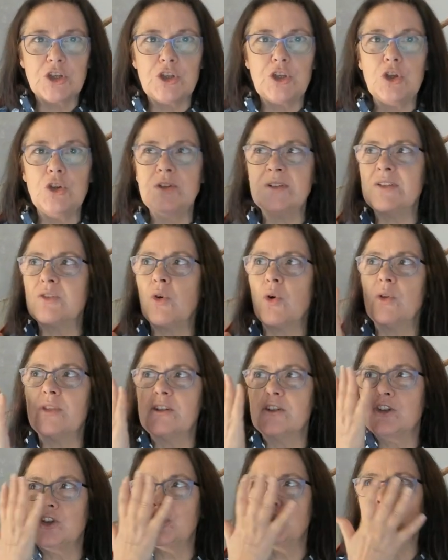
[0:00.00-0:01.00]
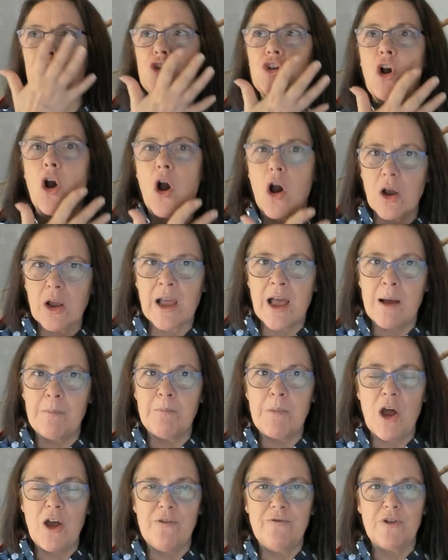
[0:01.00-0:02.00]
You saw the shock
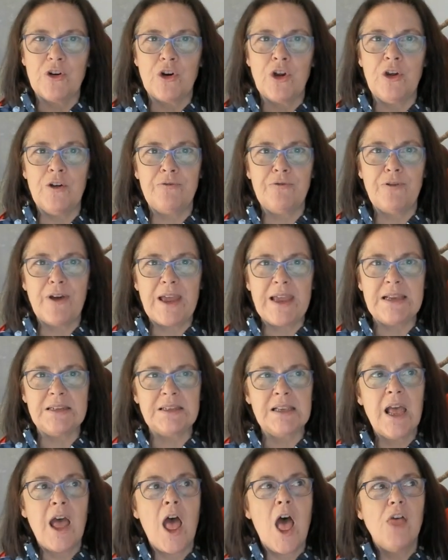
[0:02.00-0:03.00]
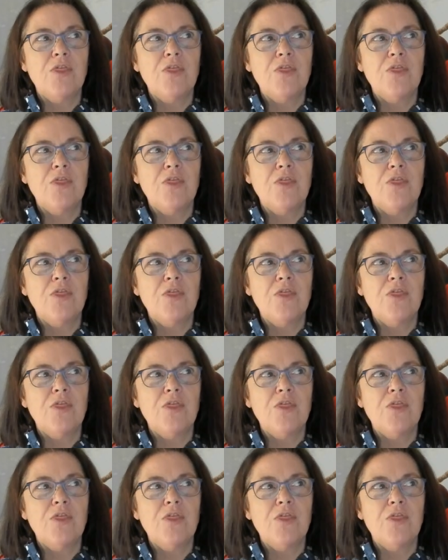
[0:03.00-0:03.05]
come over her face